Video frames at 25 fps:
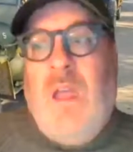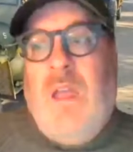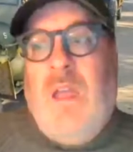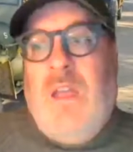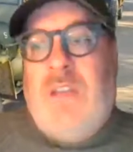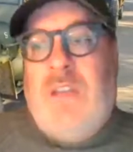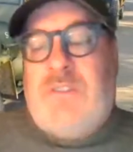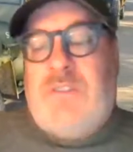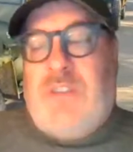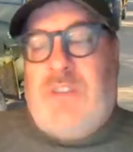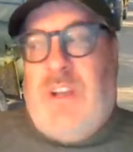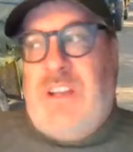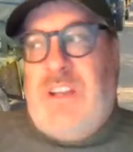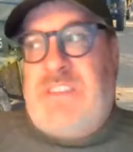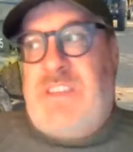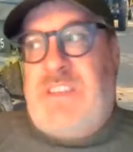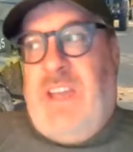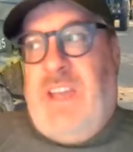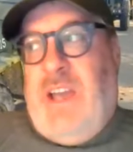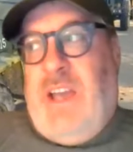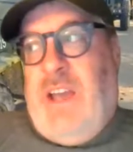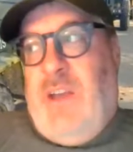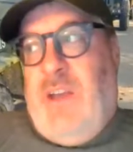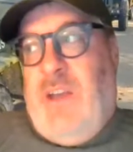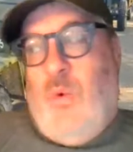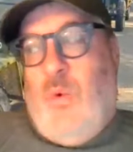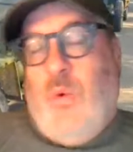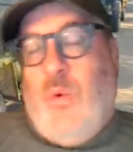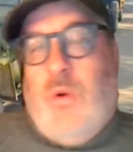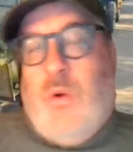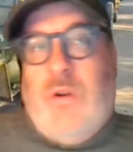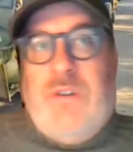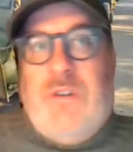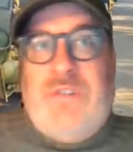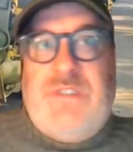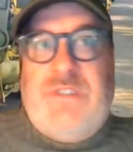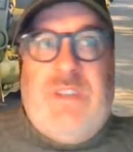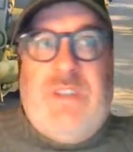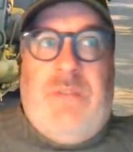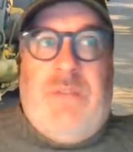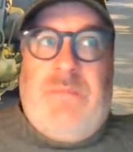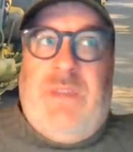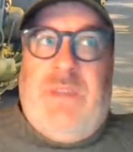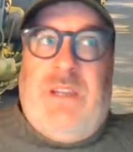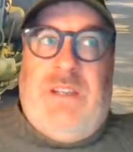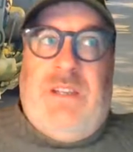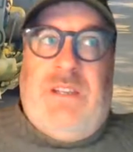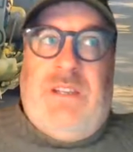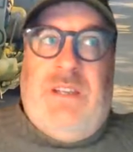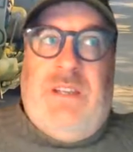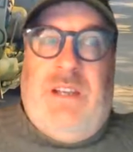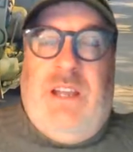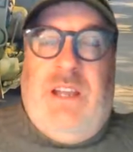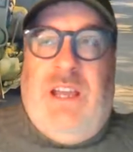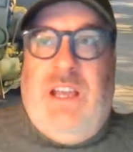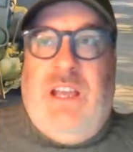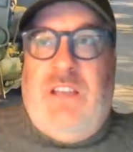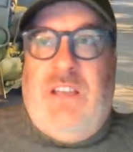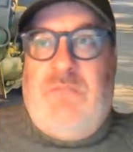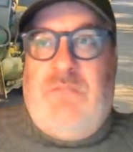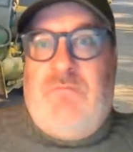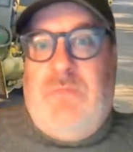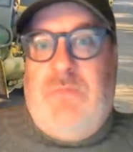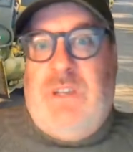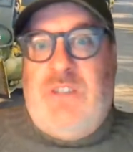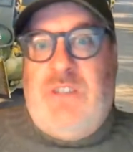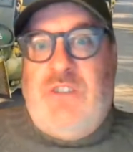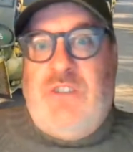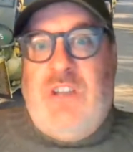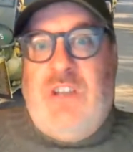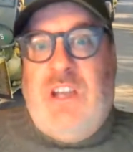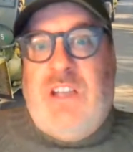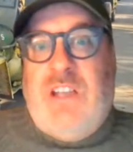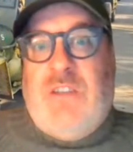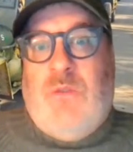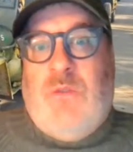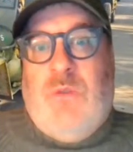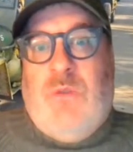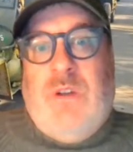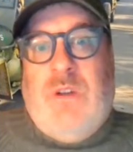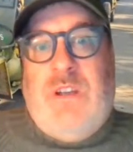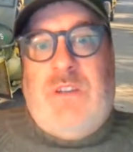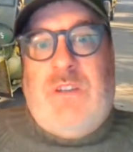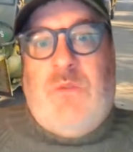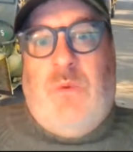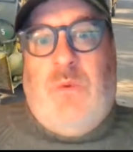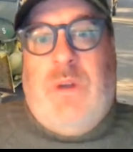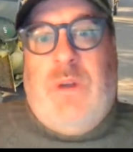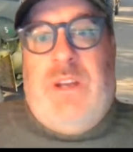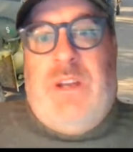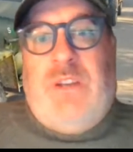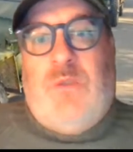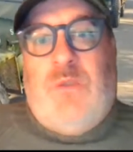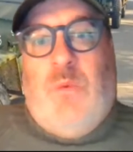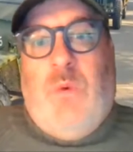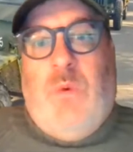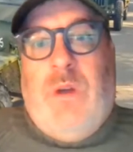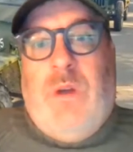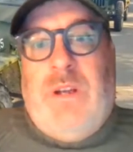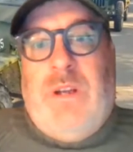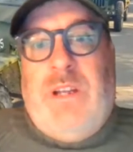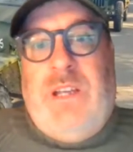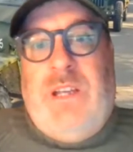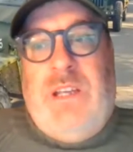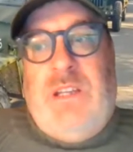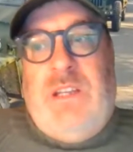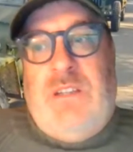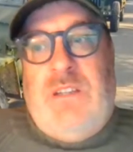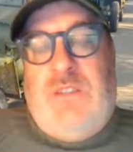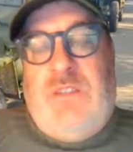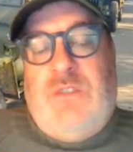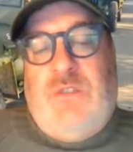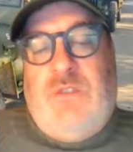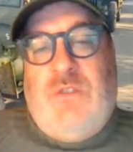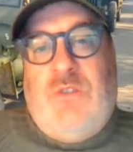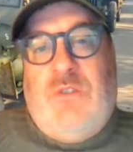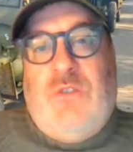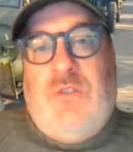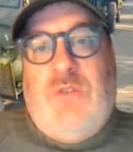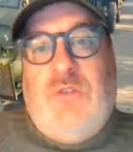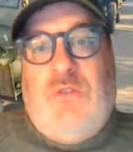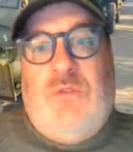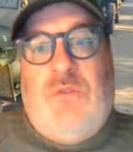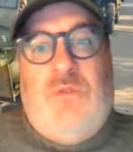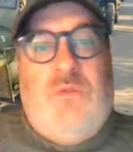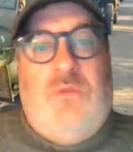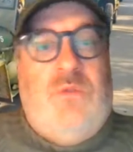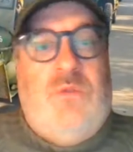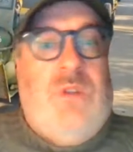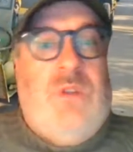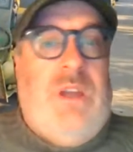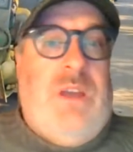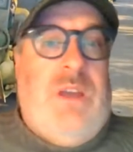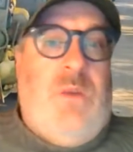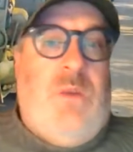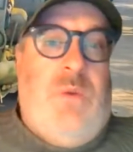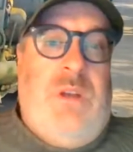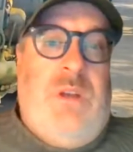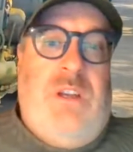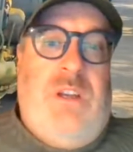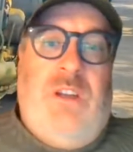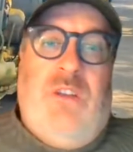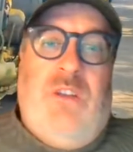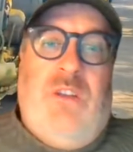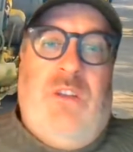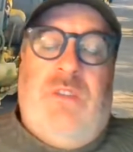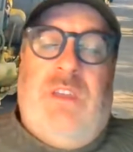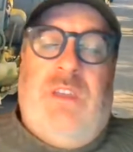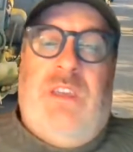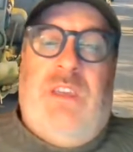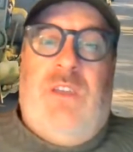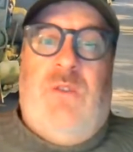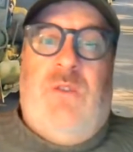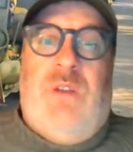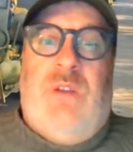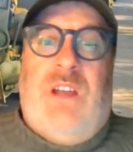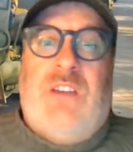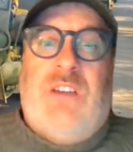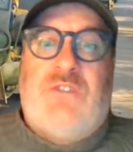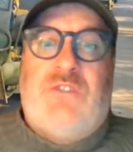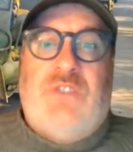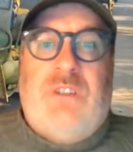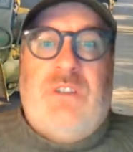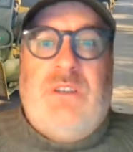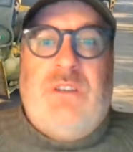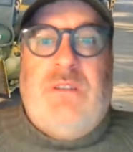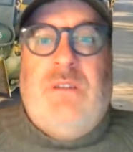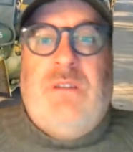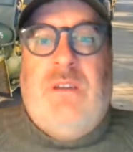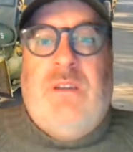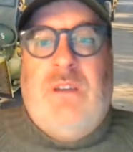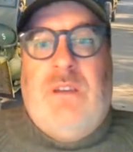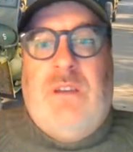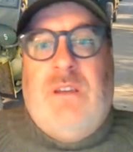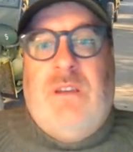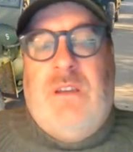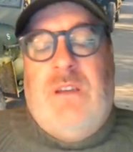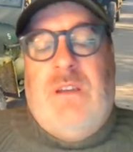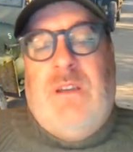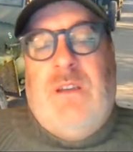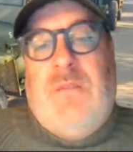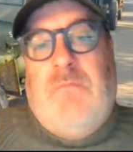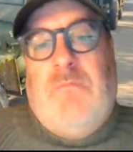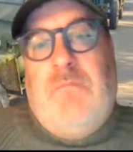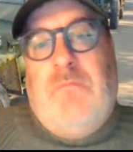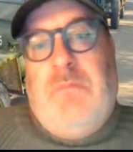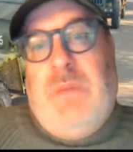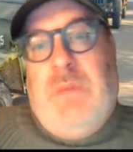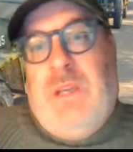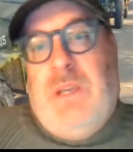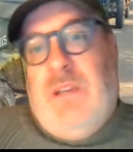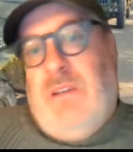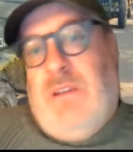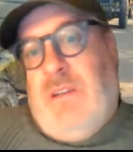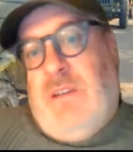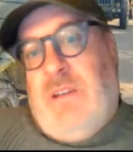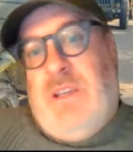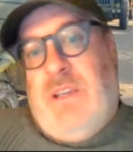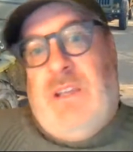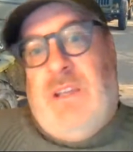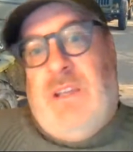So let's say I ordered something today, mid-January 2022. Like, when do you think you would actually be